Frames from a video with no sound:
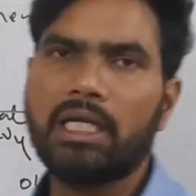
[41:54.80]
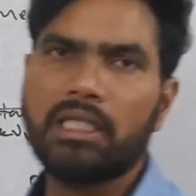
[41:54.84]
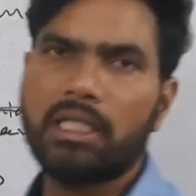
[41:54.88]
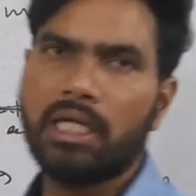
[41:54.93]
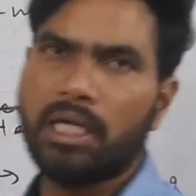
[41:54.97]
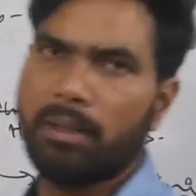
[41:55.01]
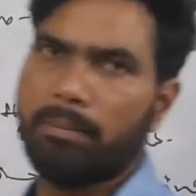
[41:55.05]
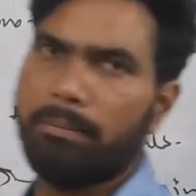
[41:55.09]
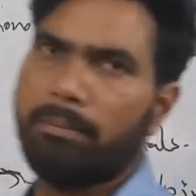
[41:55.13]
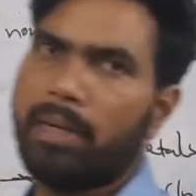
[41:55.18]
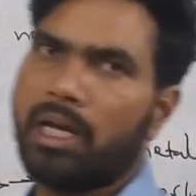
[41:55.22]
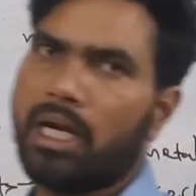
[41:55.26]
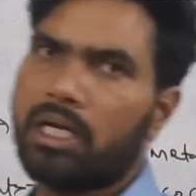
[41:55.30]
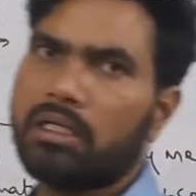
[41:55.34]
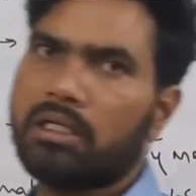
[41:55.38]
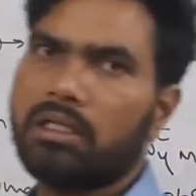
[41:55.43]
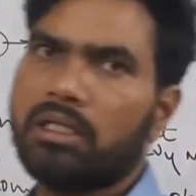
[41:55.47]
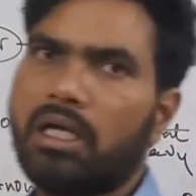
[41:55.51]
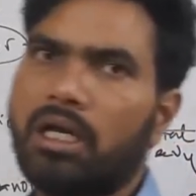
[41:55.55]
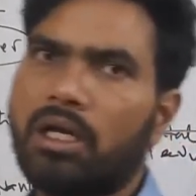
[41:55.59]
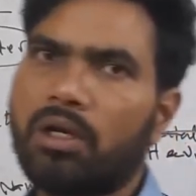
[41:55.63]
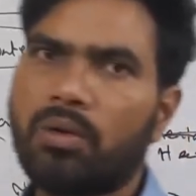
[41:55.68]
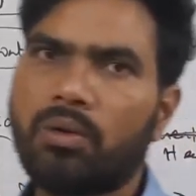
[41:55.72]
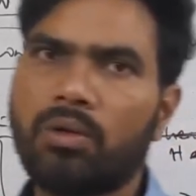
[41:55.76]
the impact
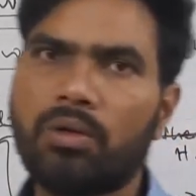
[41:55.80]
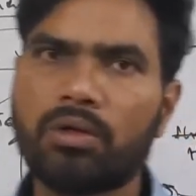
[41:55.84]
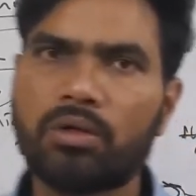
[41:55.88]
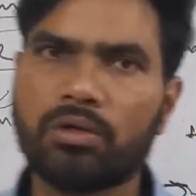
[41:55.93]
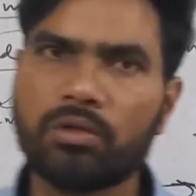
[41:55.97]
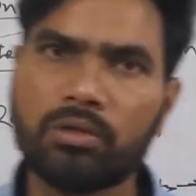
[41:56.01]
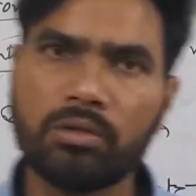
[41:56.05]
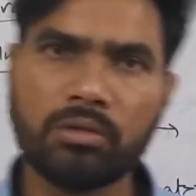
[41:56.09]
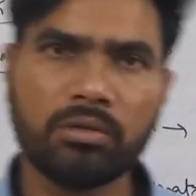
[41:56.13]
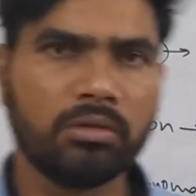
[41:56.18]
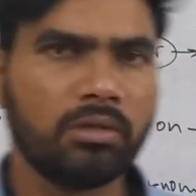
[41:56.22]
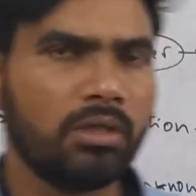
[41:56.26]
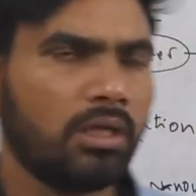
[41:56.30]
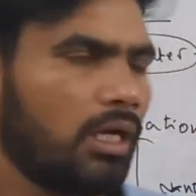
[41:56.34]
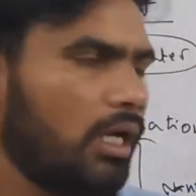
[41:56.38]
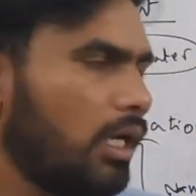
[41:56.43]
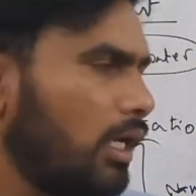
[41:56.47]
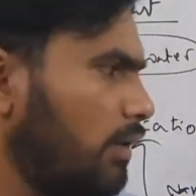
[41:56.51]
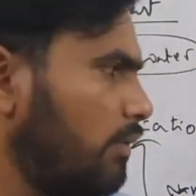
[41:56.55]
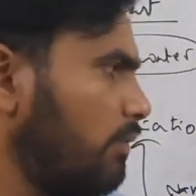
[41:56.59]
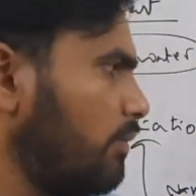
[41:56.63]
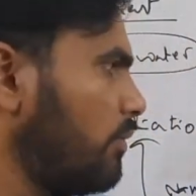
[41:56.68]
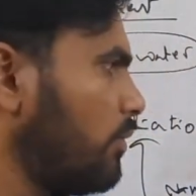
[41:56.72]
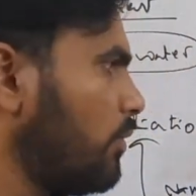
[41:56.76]
they are going to
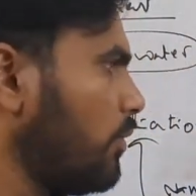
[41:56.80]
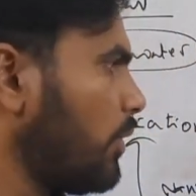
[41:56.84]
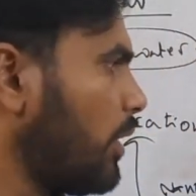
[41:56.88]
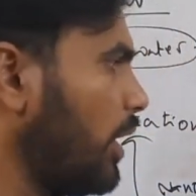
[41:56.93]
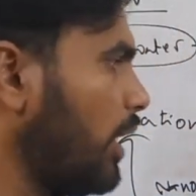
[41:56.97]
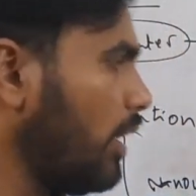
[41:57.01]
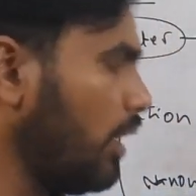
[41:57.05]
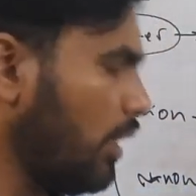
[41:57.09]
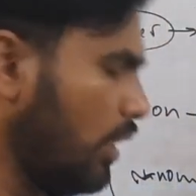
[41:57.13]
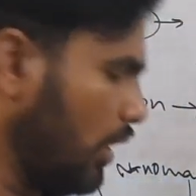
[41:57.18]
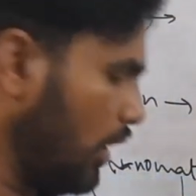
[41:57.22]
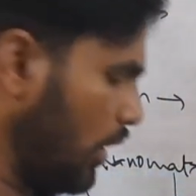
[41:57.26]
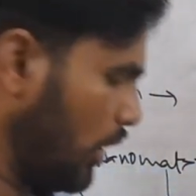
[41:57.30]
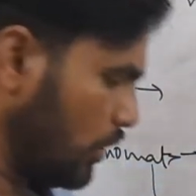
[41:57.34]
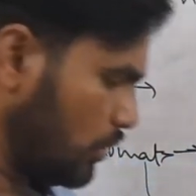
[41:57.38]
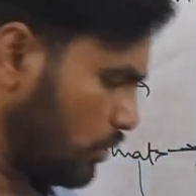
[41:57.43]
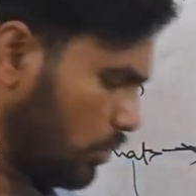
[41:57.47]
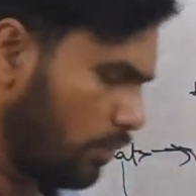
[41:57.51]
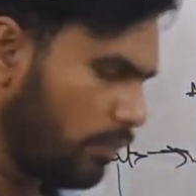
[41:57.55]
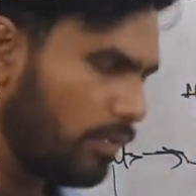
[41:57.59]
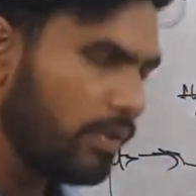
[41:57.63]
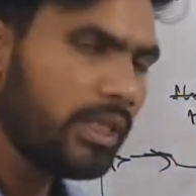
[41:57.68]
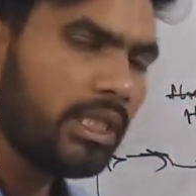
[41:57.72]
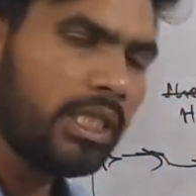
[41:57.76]
have. Okay,
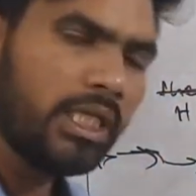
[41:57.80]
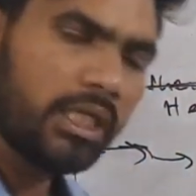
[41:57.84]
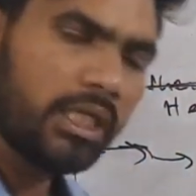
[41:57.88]
so with